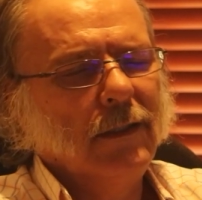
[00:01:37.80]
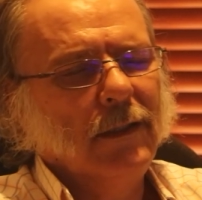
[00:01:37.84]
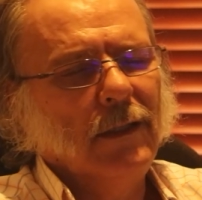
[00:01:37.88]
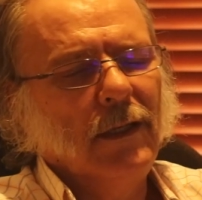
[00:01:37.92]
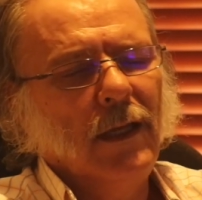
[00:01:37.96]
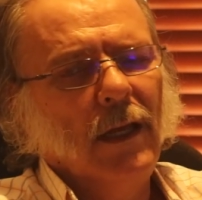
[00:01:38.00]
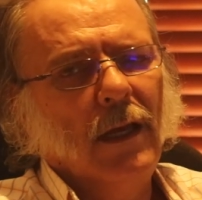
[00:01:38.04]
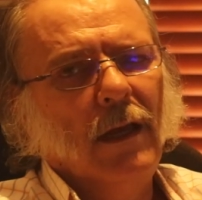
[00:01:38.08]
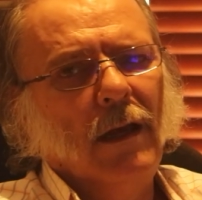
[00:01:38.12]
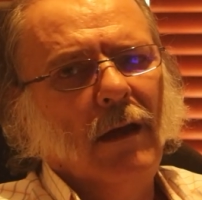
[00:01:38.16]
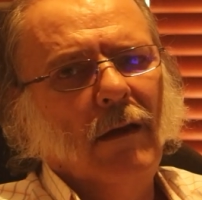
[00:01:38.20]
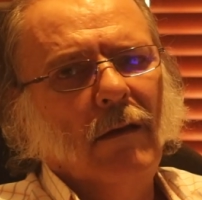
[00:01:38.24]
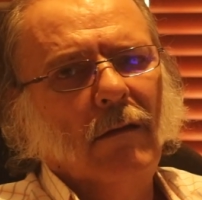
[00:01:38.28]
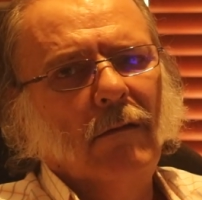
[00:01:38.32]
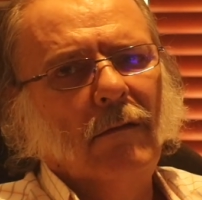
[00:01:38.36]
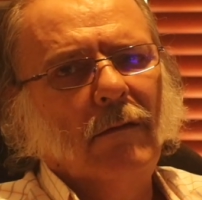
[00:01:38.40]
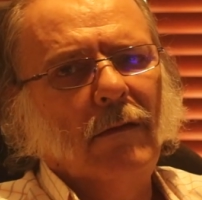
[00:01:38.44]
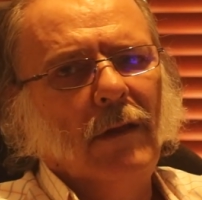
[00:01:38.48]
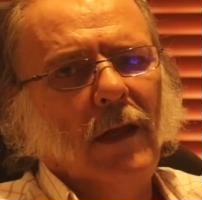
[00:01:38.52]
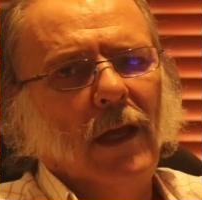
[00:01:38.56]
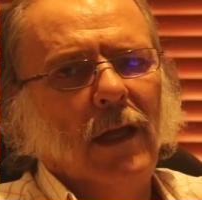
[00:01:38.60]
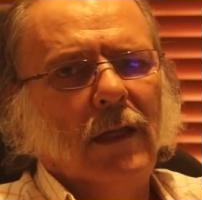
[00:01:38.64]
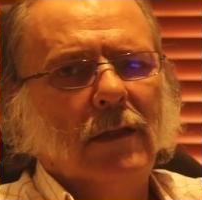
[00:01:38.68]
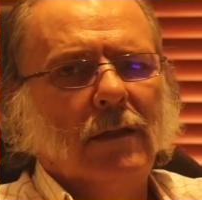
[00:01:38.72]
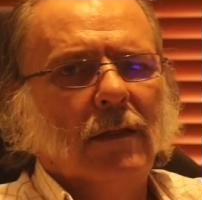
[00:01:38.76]
Now
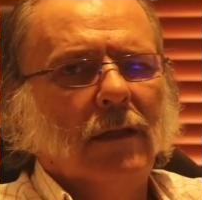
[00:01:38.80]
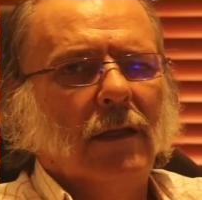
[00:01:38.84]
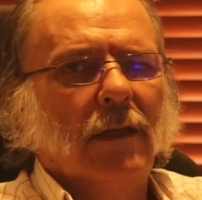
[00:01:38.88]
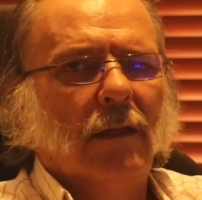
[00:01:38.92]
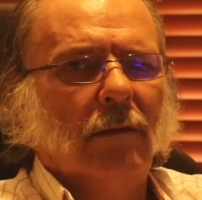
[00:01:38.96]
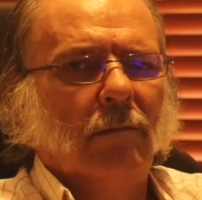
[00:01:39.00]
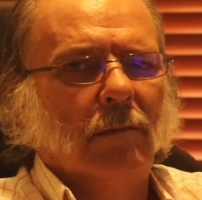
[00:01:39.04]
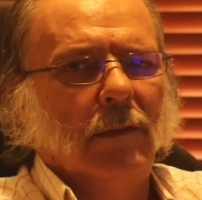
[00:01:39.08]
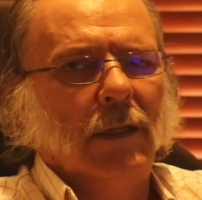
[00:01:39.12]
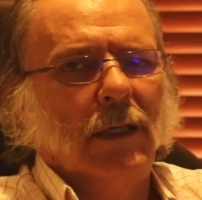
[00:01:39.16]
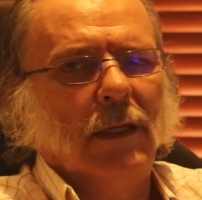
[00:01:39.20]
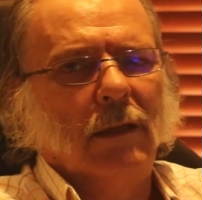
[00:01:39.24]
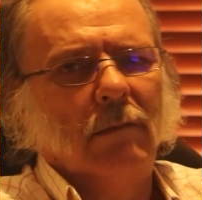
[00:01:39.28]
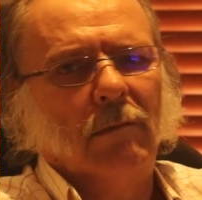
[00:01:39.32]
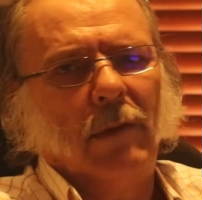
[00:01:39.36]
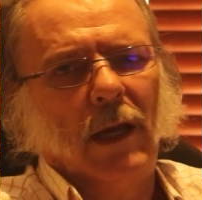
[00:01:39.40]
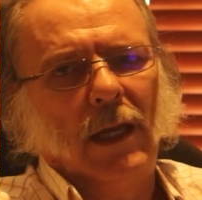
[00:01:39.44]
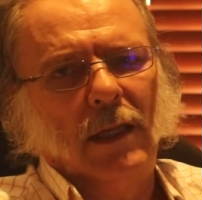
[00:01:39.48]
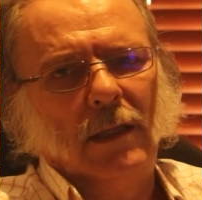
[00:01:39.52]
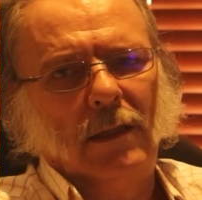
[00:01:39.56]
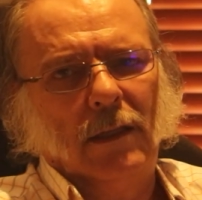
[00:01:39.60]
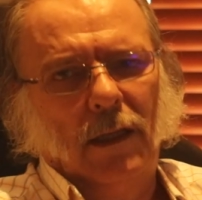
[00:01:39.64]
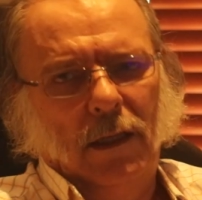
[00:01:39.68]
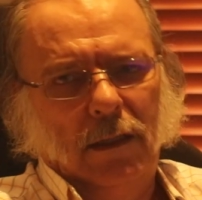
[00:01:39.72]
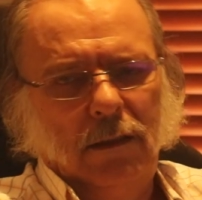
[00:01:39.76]
that can be
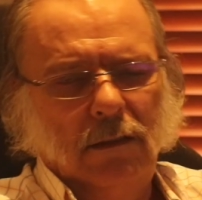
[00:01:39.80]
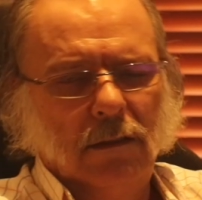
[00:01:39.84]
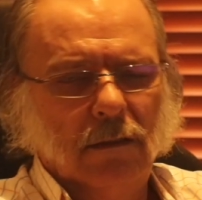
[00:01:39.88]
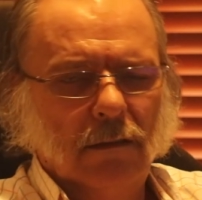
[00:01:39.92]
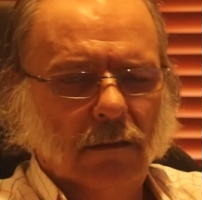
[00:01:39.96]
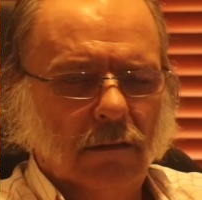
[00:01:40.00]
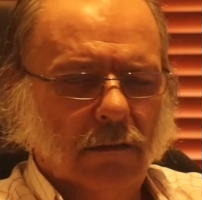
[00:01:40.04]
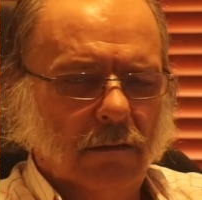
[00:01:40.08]
debated,